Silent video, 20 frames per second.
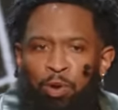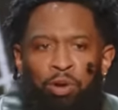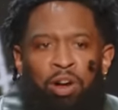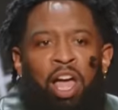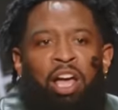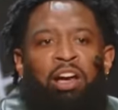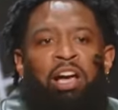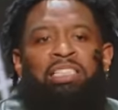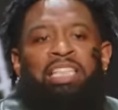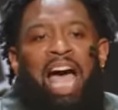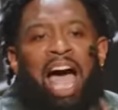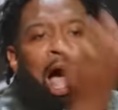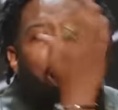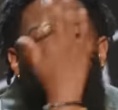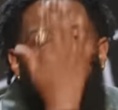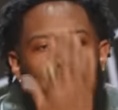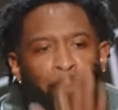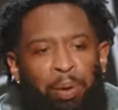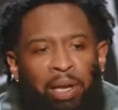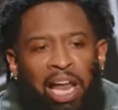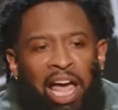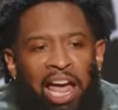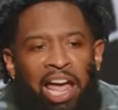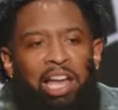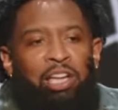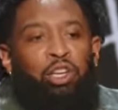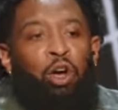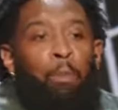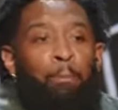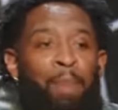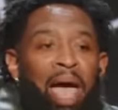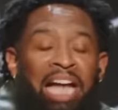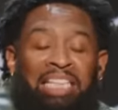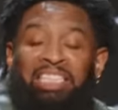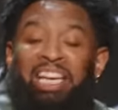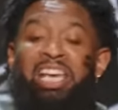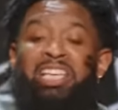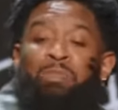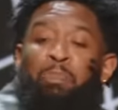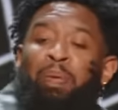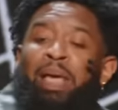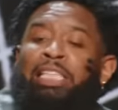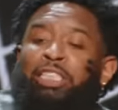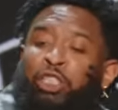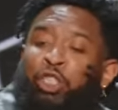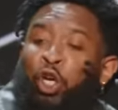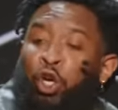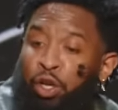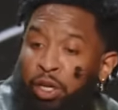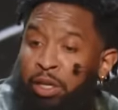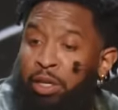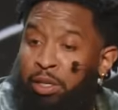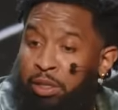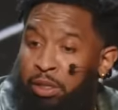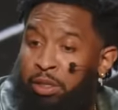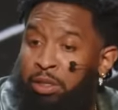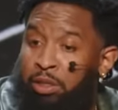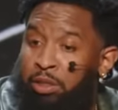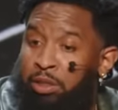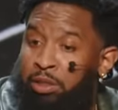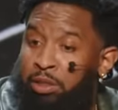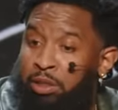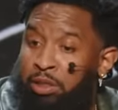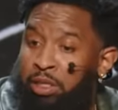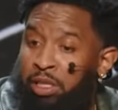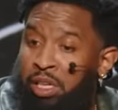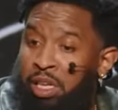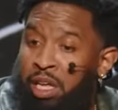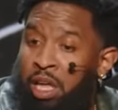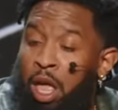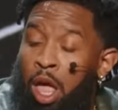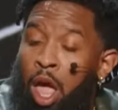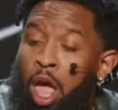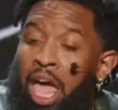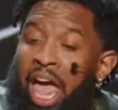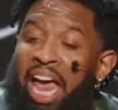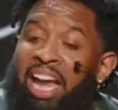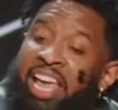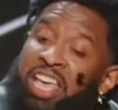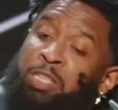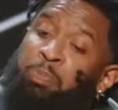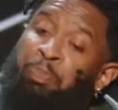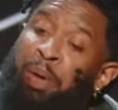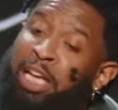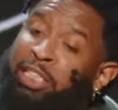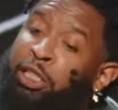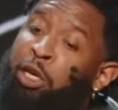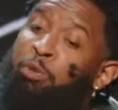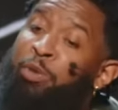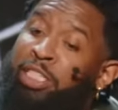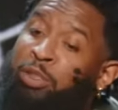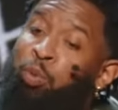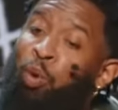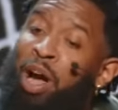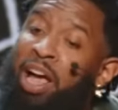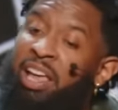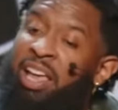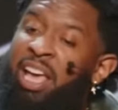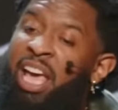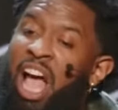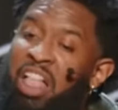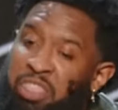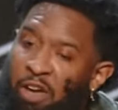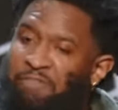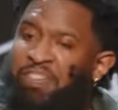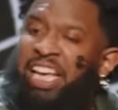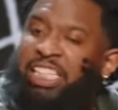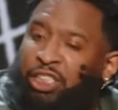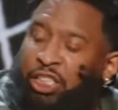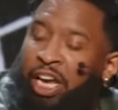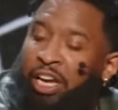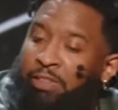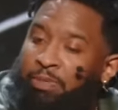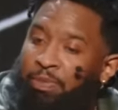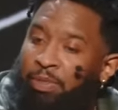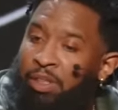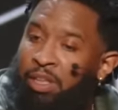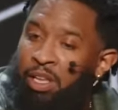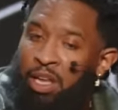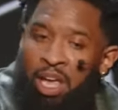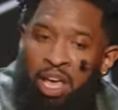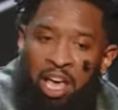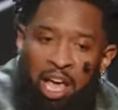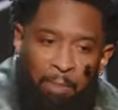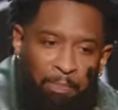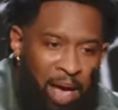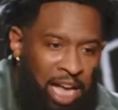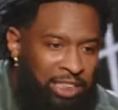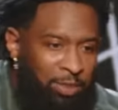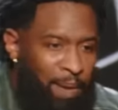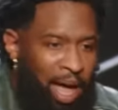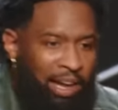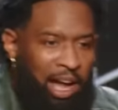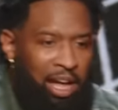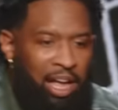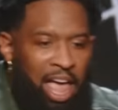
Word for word: Because our plan don't match his picture. And his picture is what? The vision. That's my God.